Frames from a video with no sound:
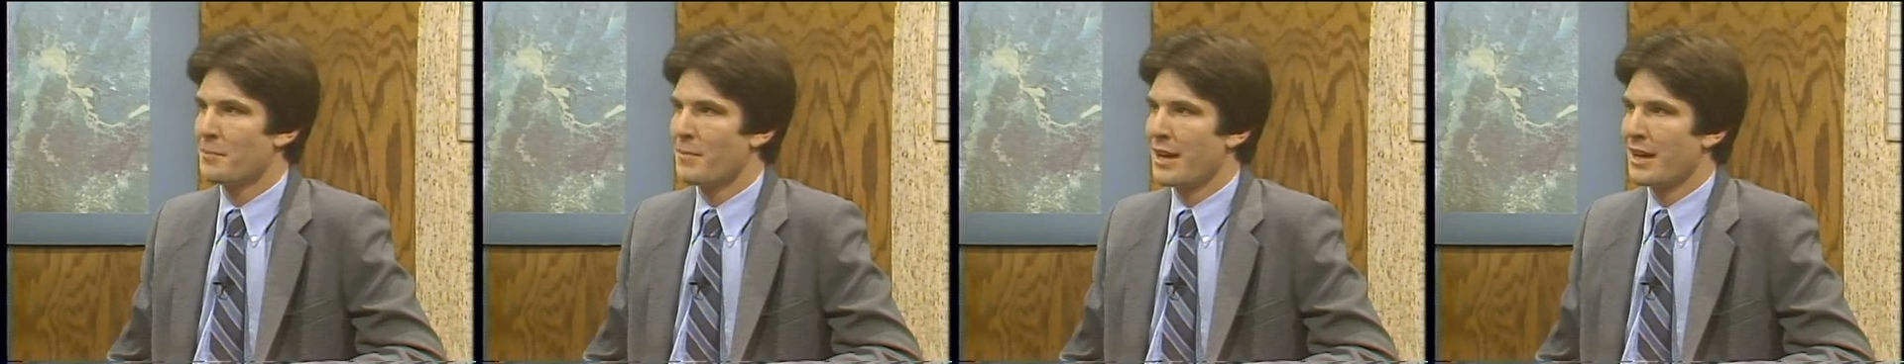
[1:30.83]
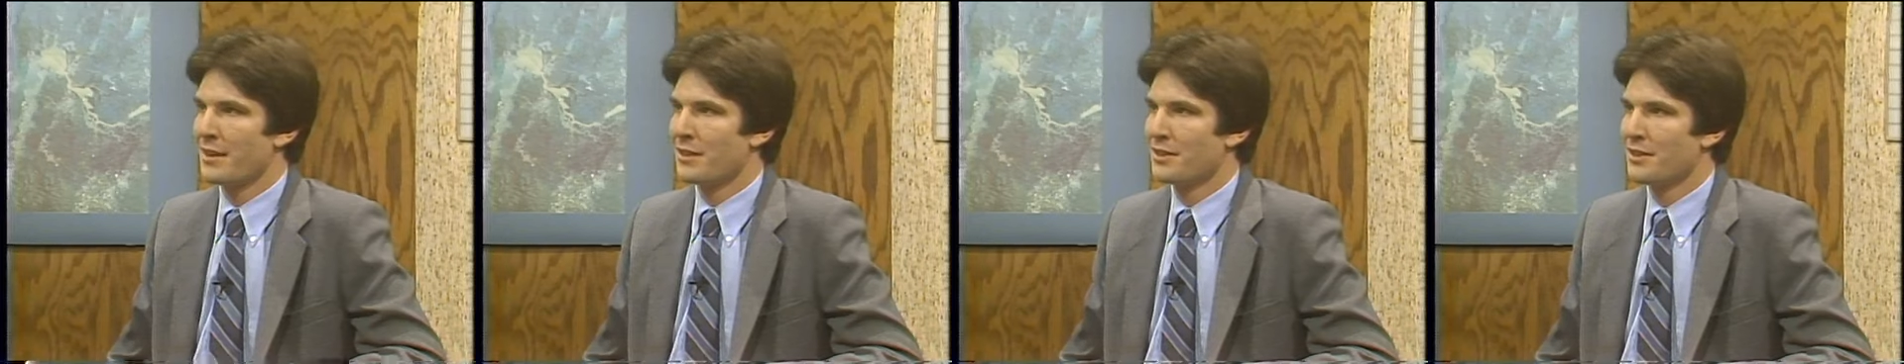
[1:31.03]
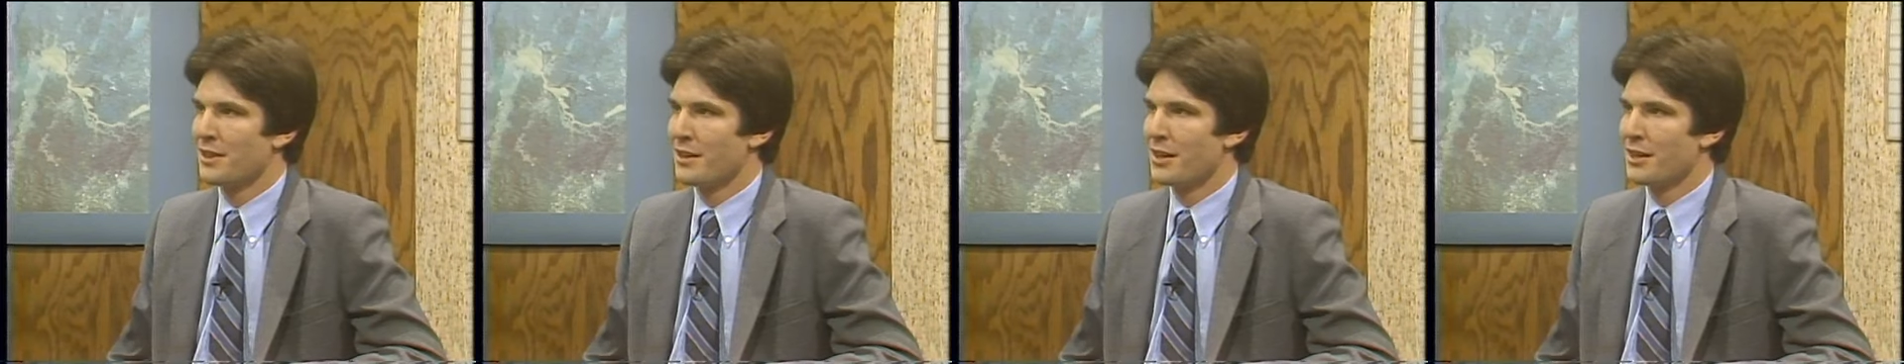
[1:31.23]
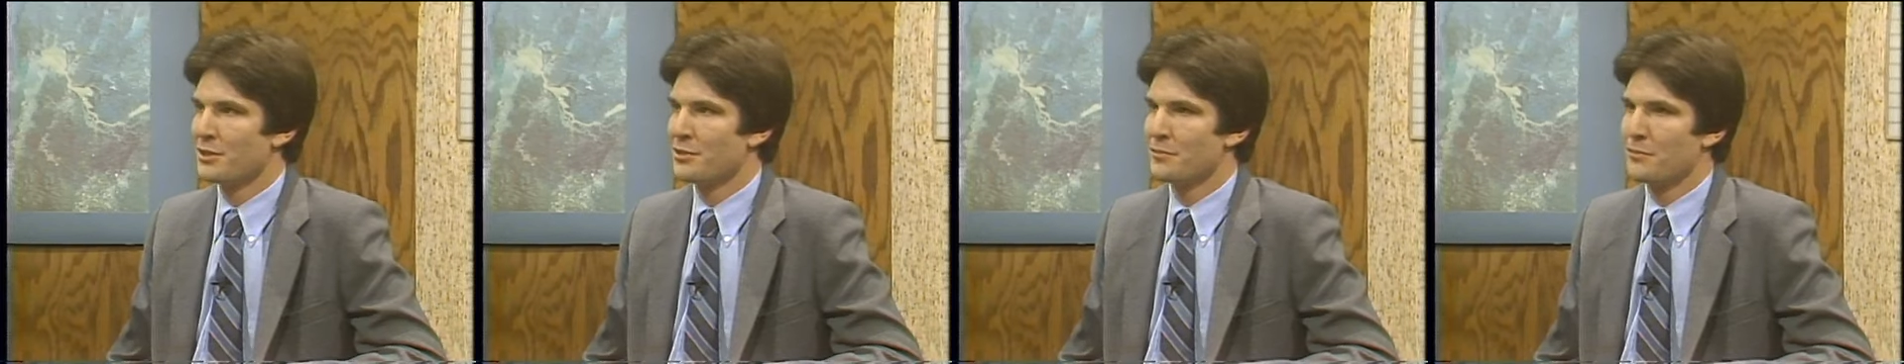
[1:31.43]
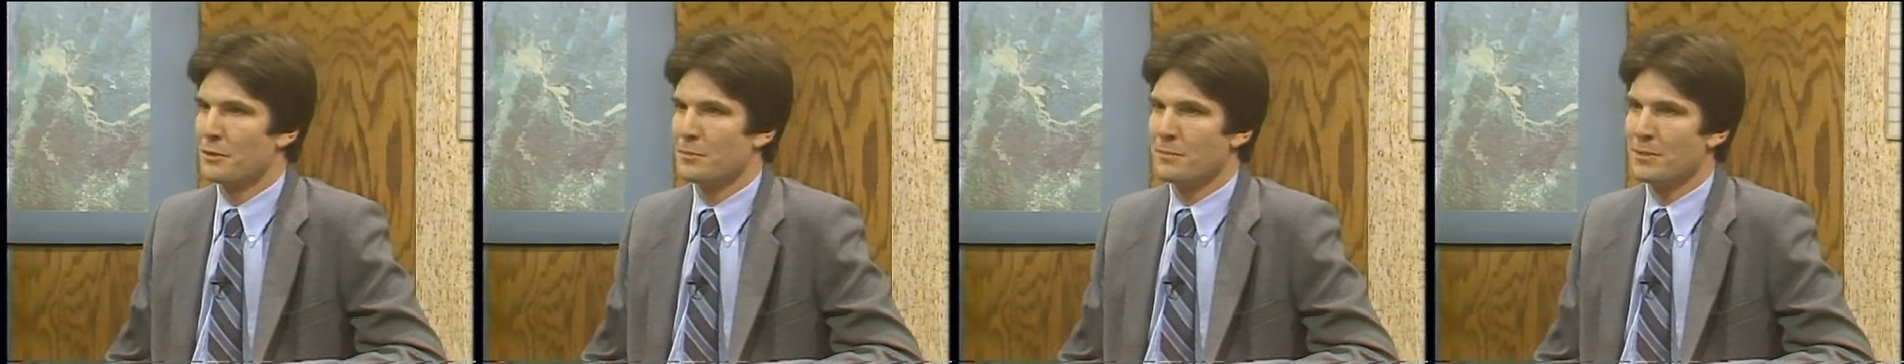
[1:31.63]
Macintosh
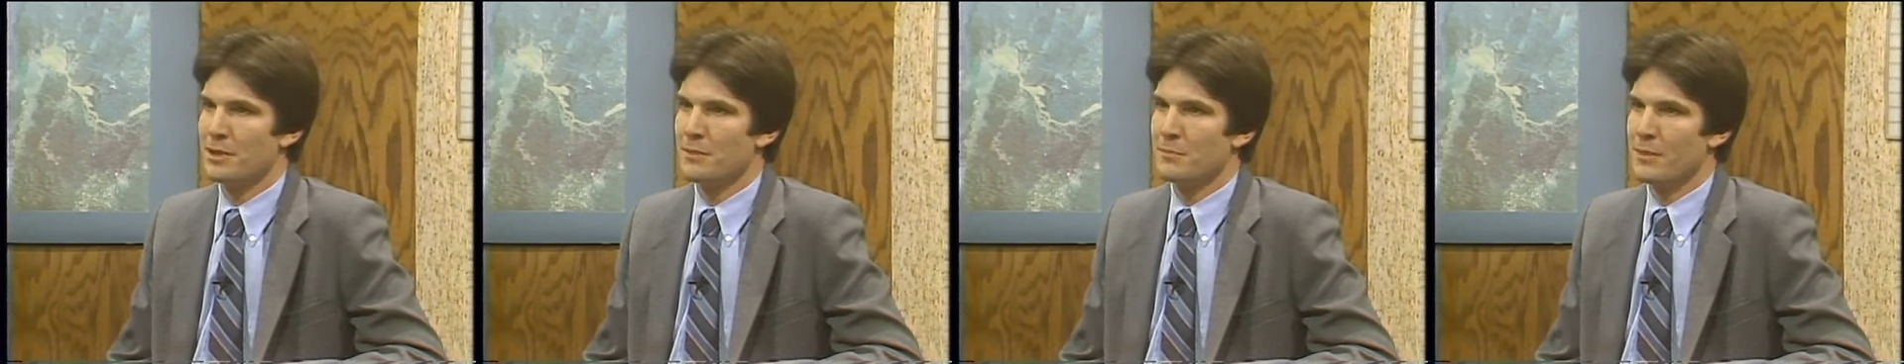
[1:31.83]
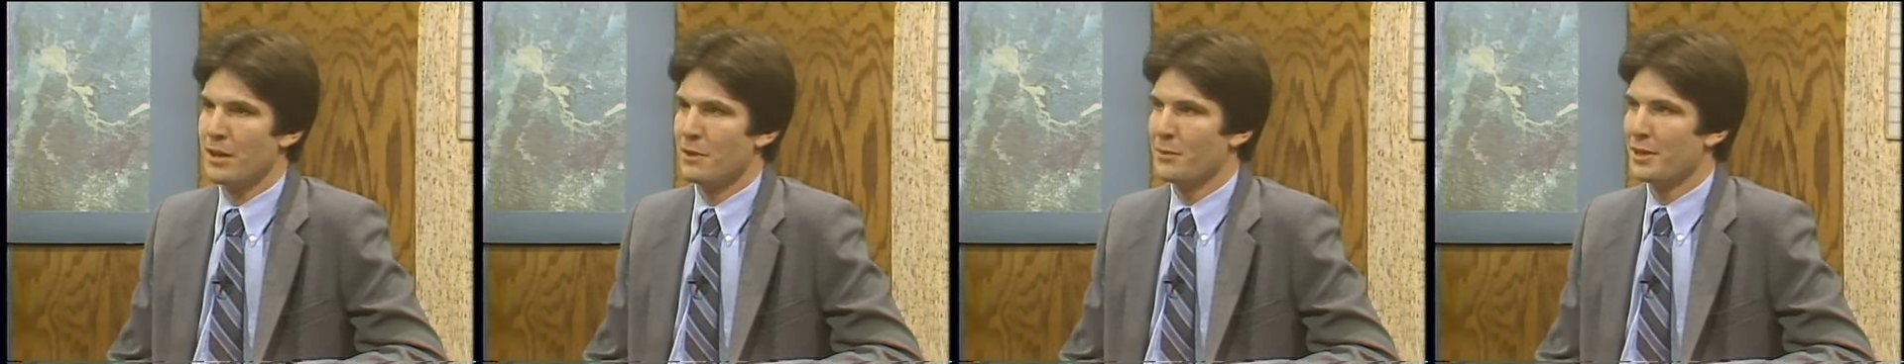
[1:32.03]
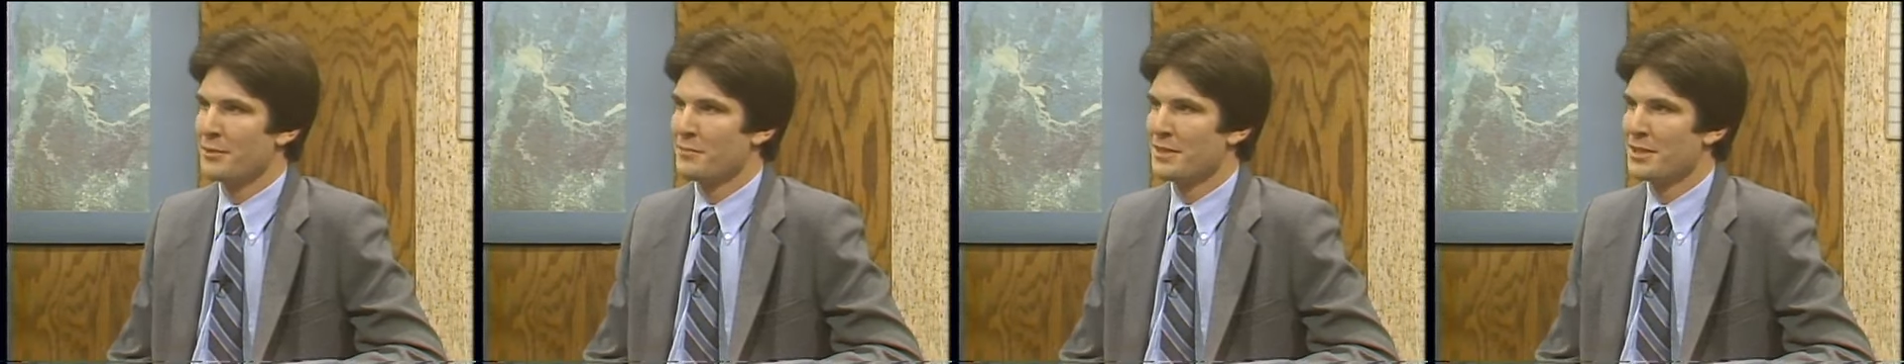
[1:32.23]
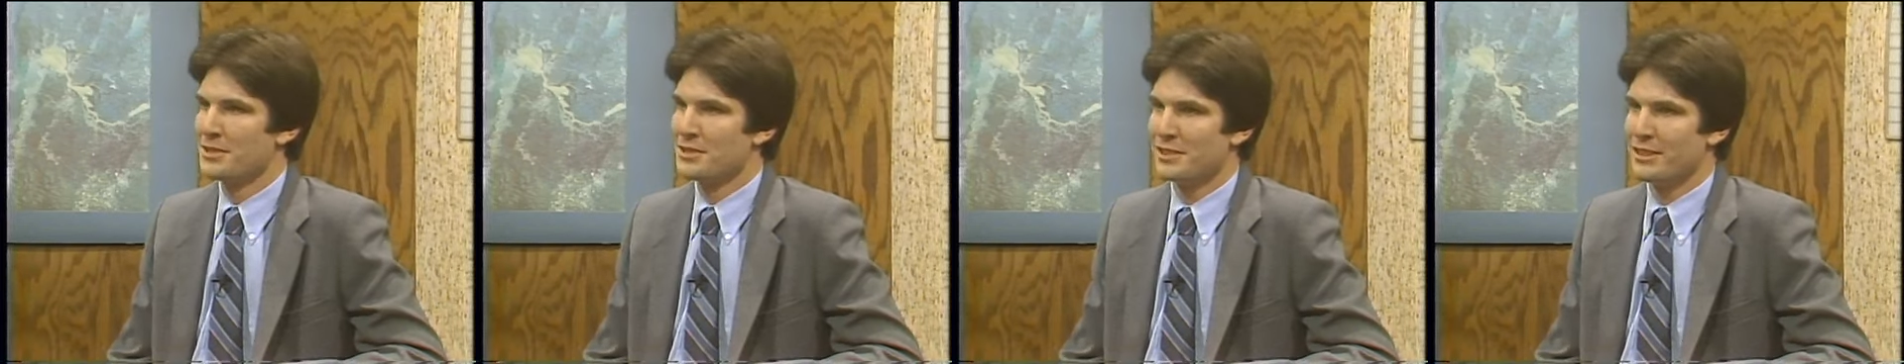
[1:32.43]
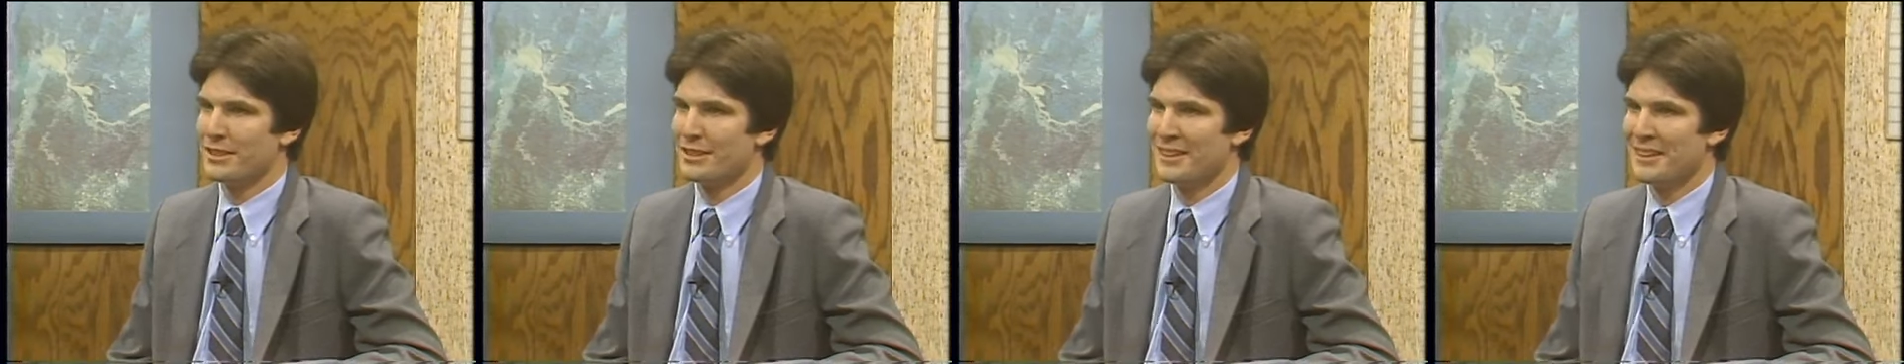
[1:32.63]
for Pete Marwick
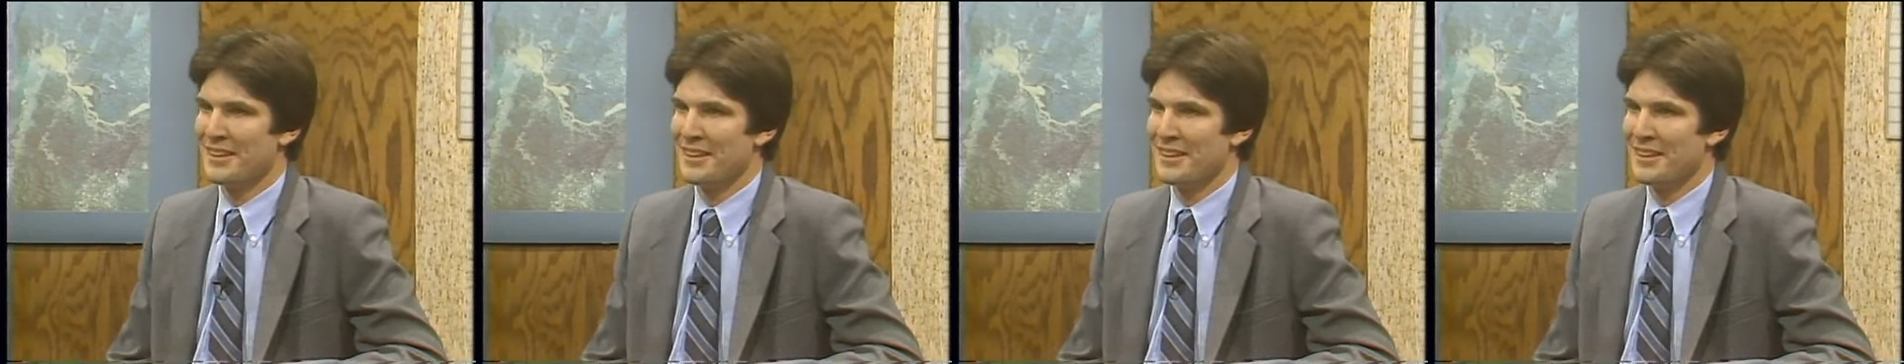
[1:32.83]
Mitchell.